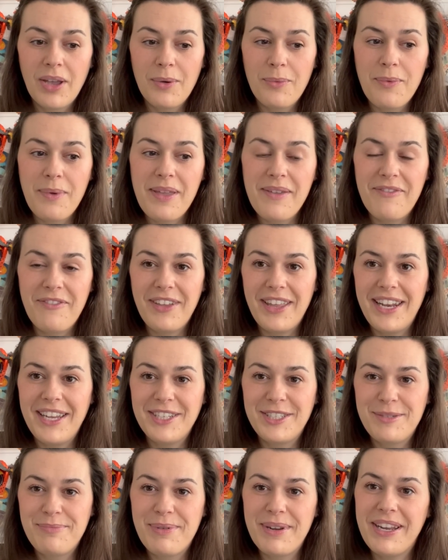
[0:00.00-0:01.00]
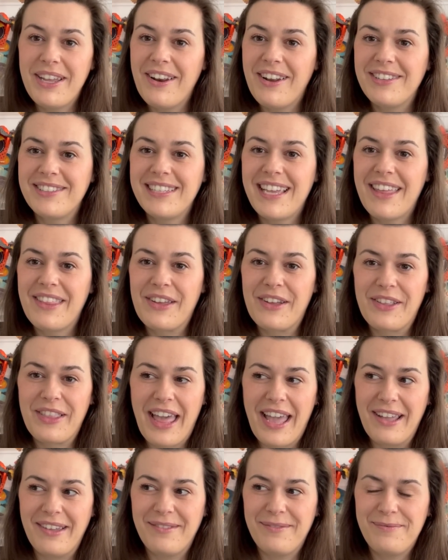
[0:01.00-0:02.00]
we finished putting it all together
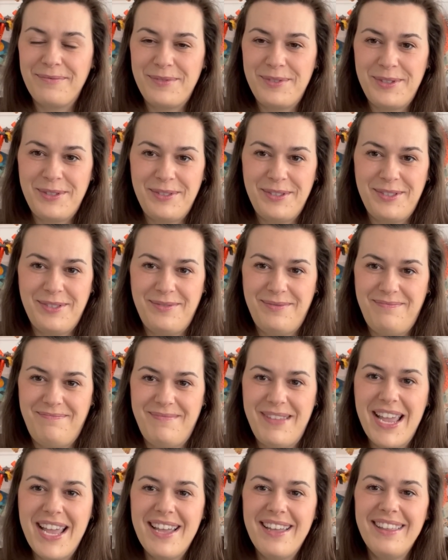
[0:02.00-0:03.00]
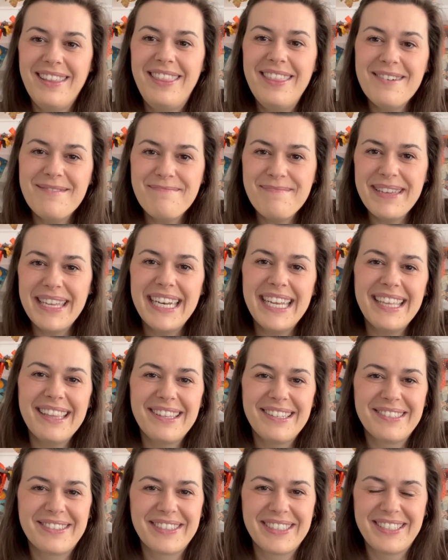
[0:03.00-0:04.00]
like the minute the
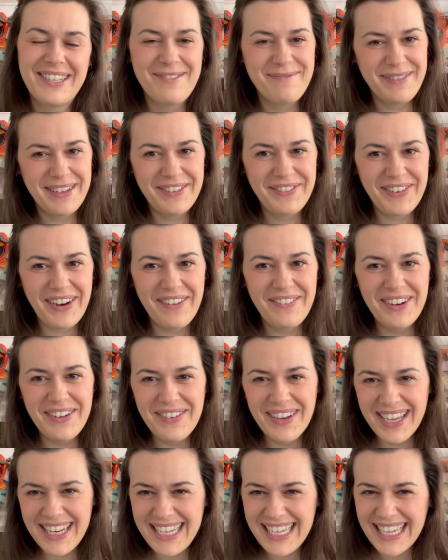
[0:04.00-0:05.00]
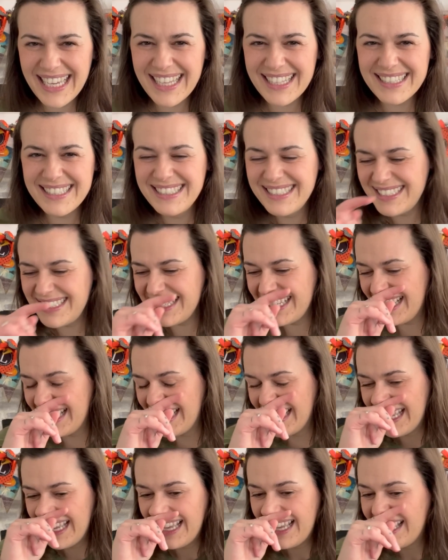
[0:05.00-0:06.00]
doors opened for everybody else.
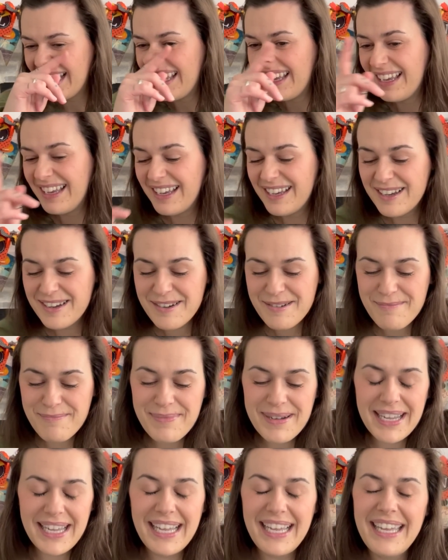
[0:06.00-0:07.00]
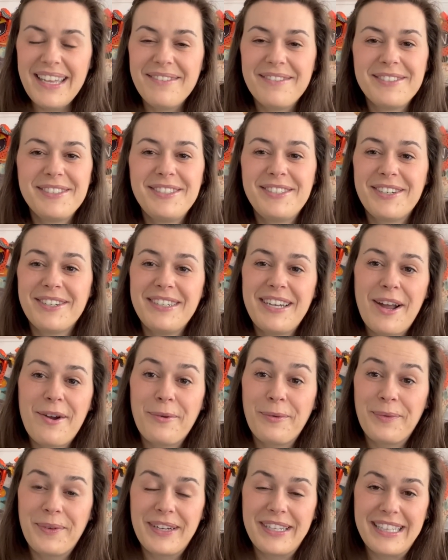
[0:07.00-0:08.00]
But it was turned
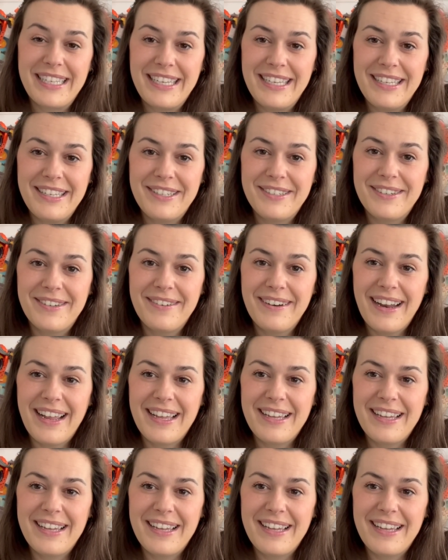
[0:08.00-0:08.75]
out really cute.